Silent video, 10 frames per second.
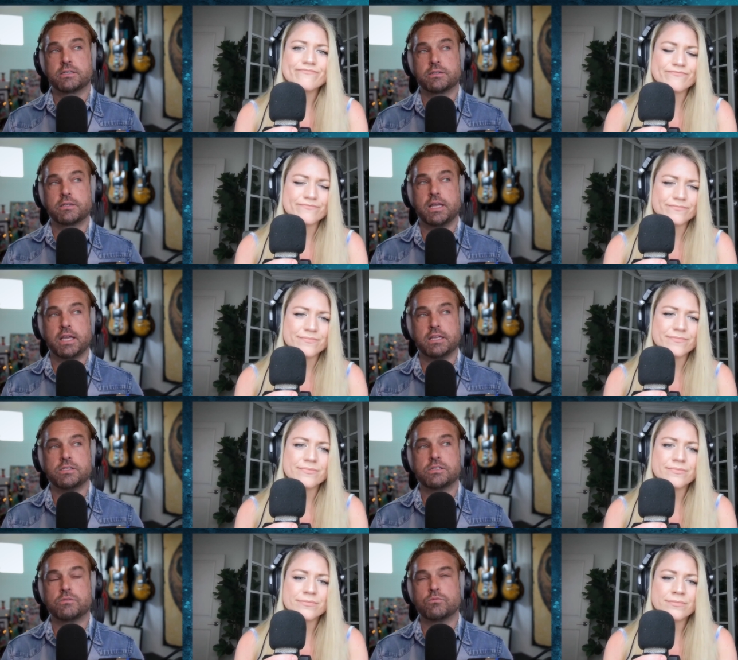
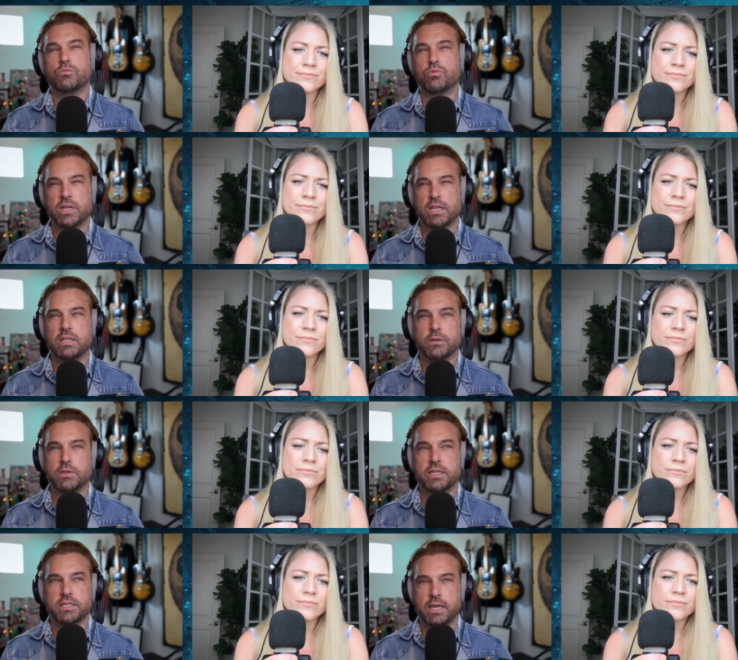Speaker 1: is really
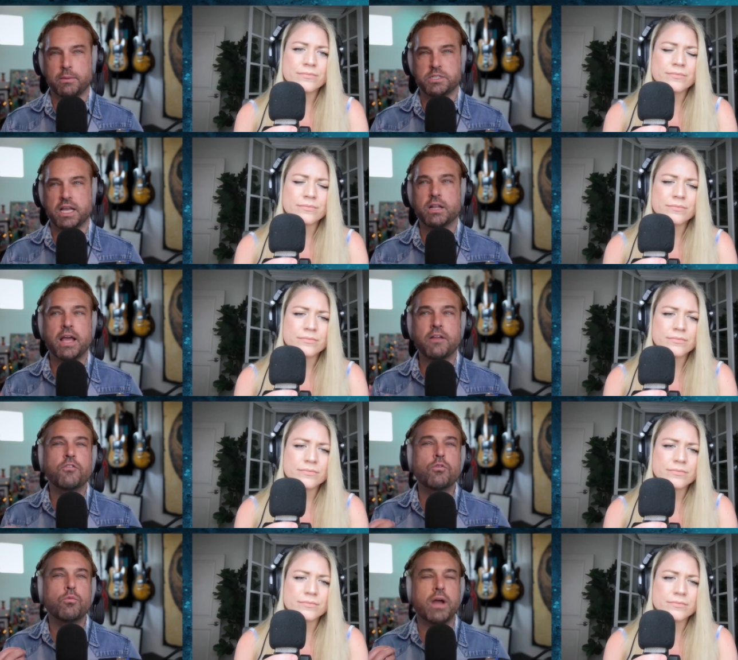really damaging and and
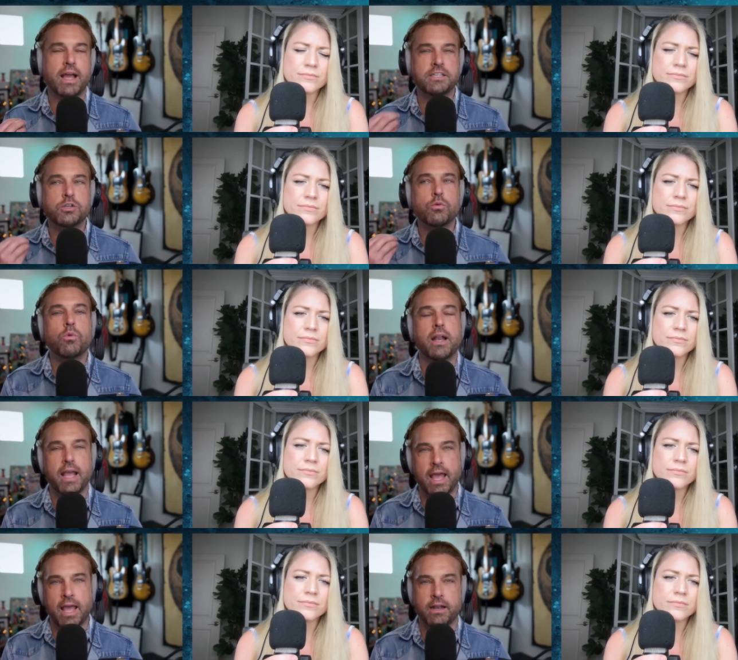for and to what
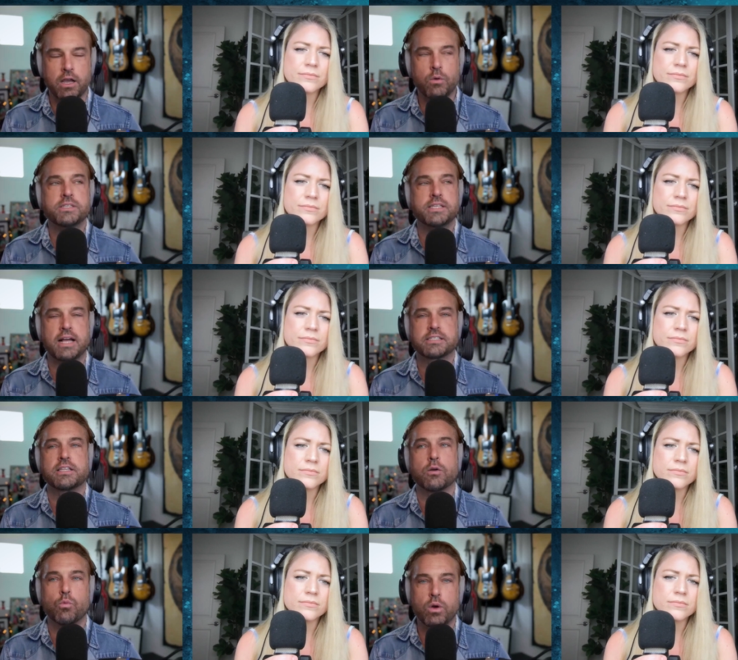end i always ask like
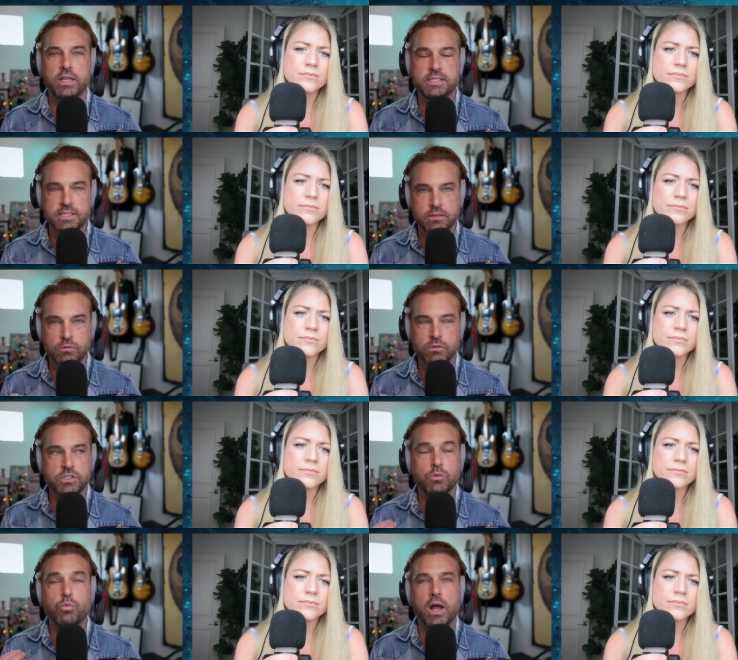what is to
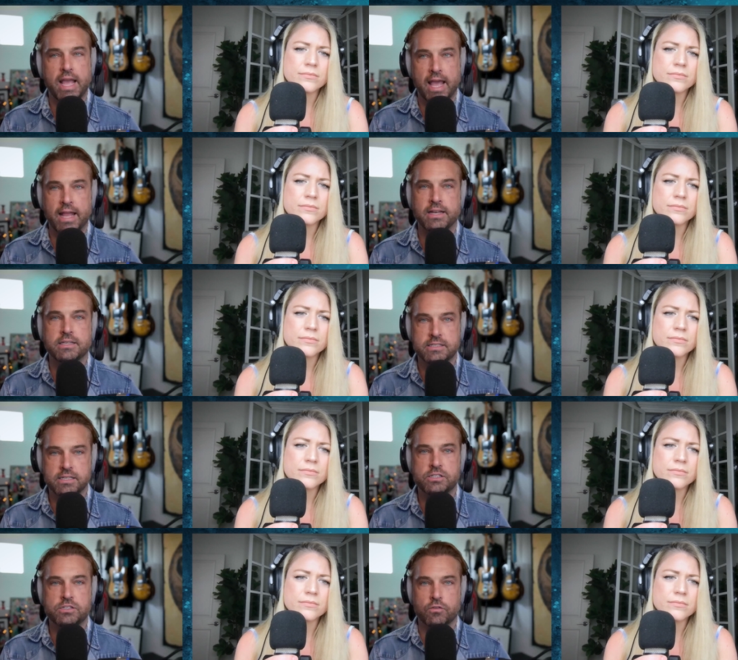what end does this
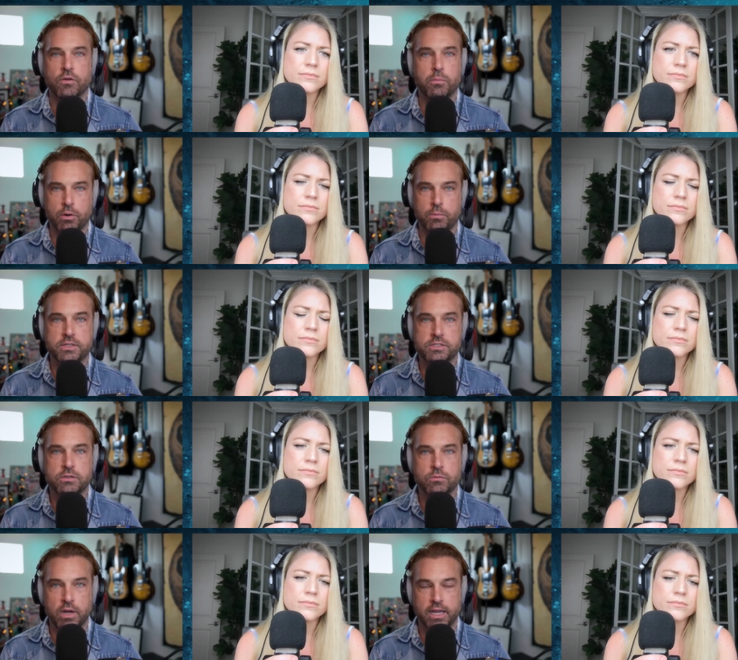serve a purpose
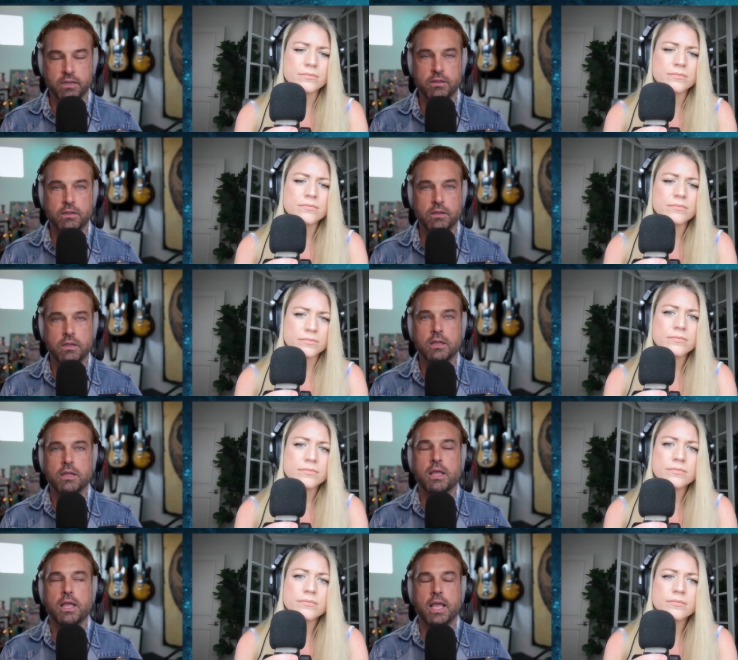right
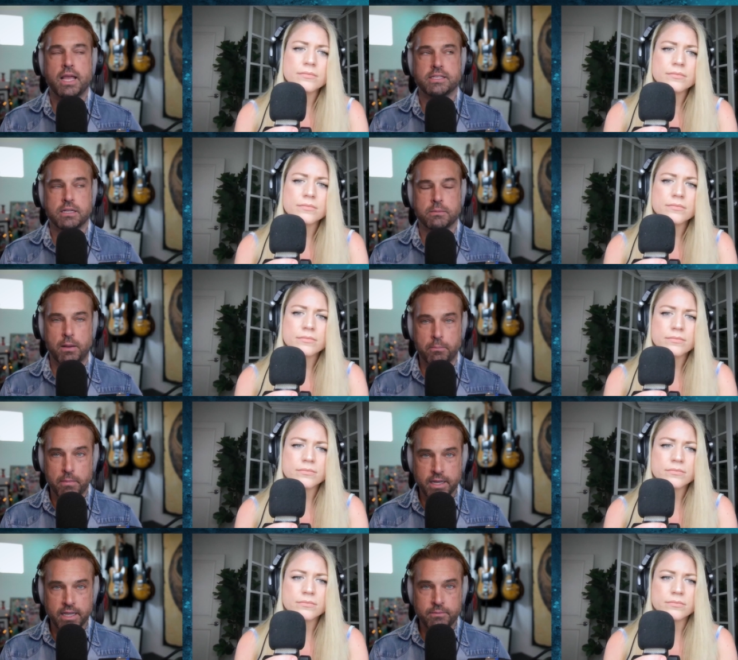is it about
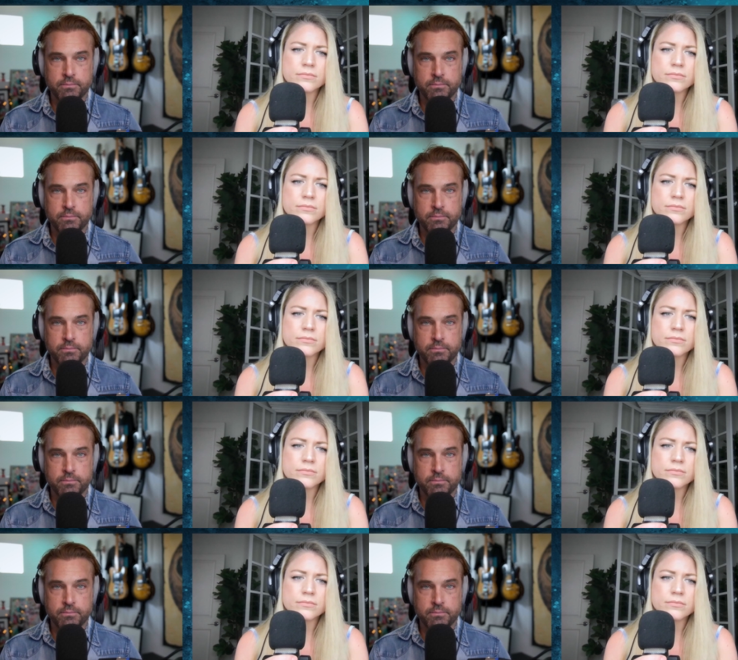money